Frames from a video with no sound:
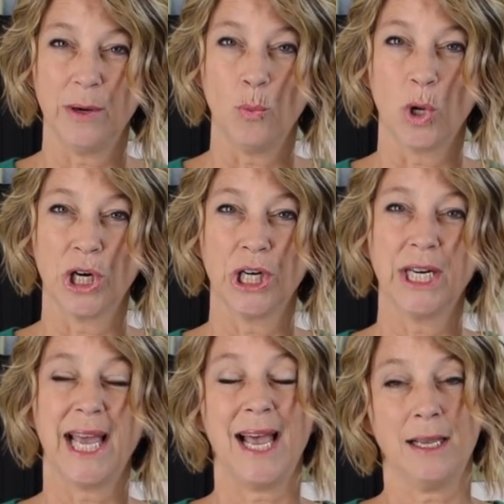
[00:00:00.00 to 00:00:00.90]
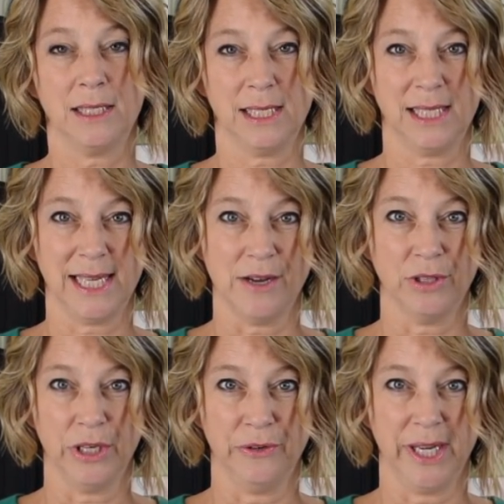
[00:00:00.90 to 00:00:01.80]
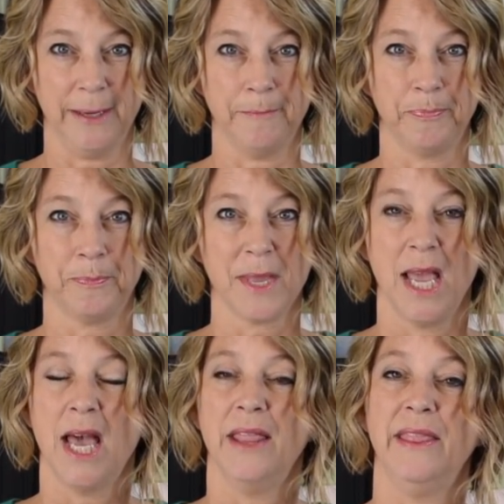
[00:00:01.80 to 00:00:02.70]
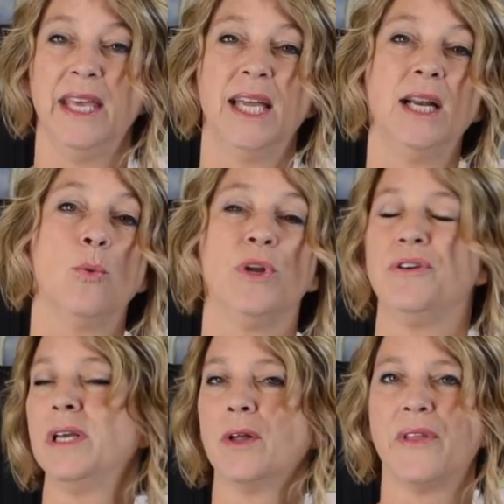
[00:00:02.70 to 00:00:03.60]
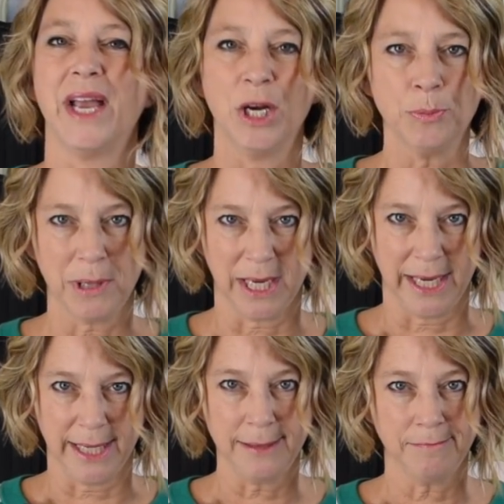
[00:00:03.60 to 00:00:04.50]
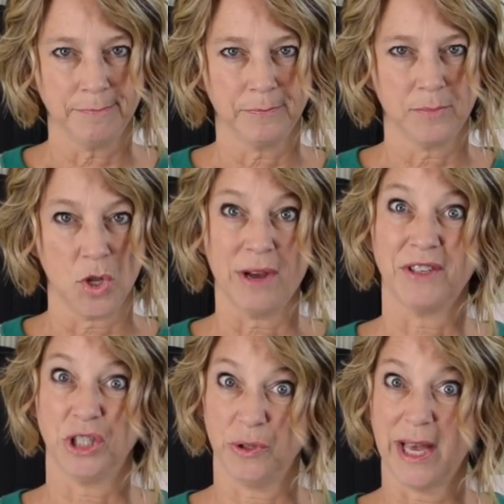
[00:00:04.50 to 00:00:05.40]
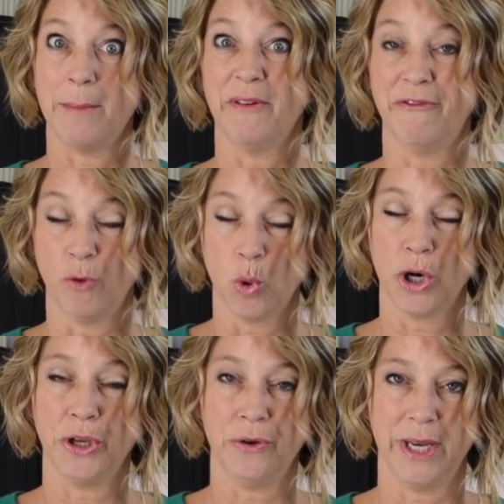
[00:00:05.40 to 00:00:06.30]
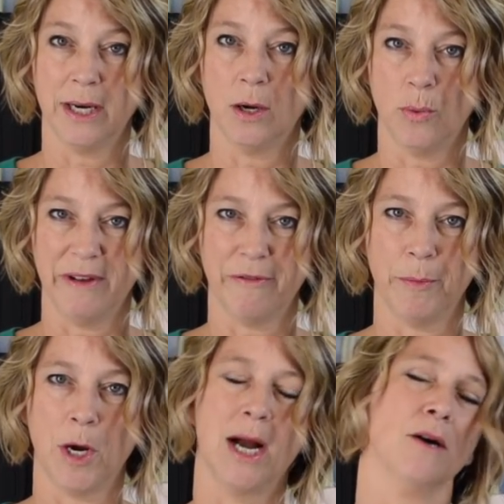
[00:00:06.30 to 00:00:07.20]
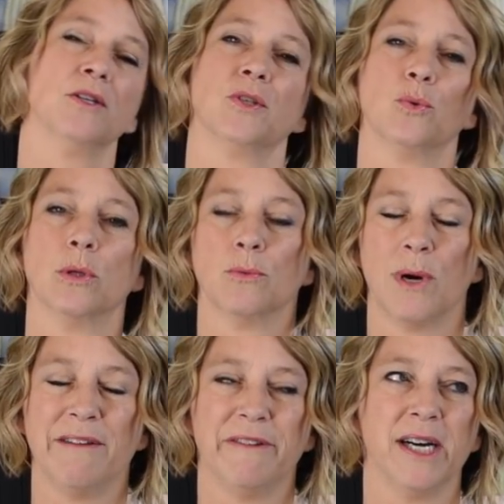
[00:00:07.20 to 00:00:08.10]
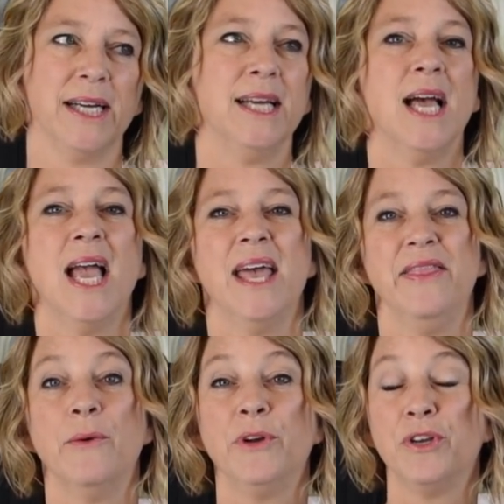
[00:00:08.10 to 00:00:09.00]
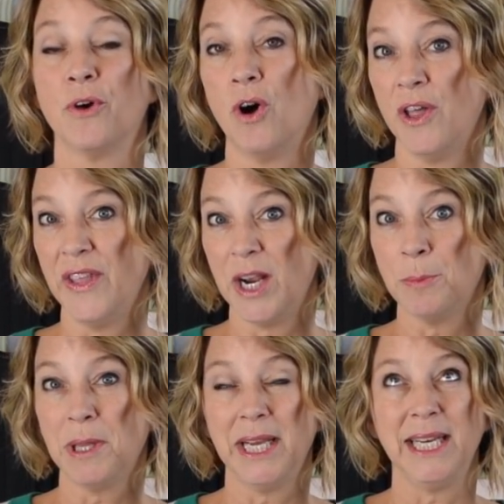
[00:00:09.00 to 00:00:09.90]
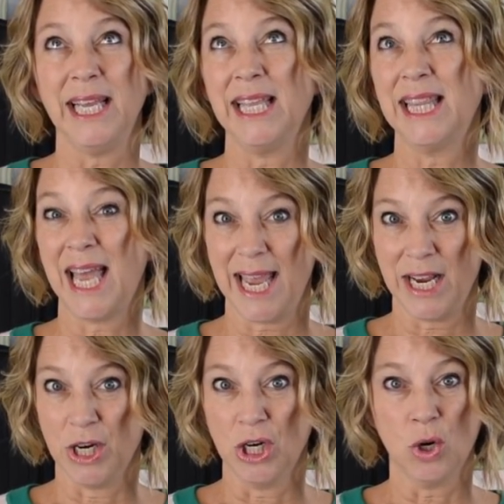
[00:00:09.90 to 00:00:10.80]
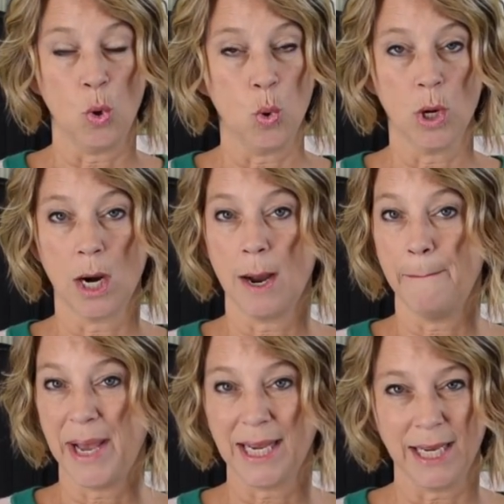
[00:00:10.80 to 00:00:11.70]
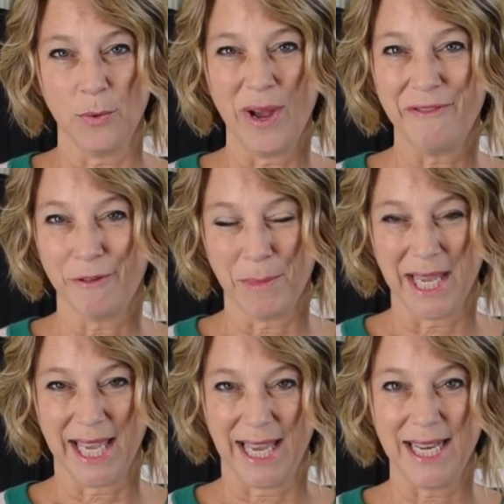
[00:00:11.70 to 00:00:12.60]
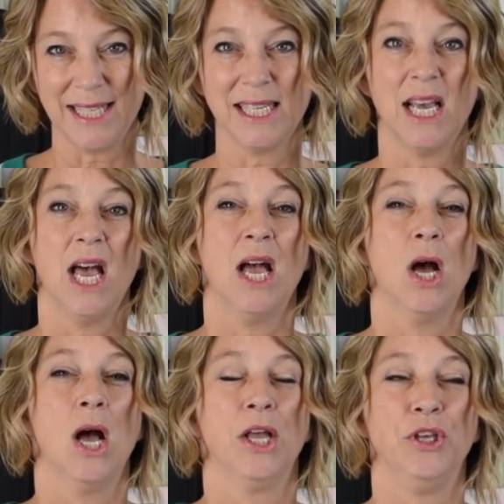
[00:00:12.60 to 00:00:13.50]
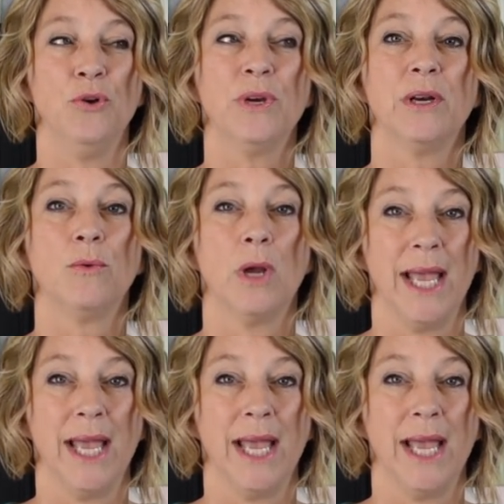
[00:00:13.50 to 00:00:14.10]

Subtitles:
word as it's downloading. Then when you get on the airplane, you have to do that before you get away from your house or Wi-Fi. Then when you're on the airplane in the air or backing away from the gate, you can,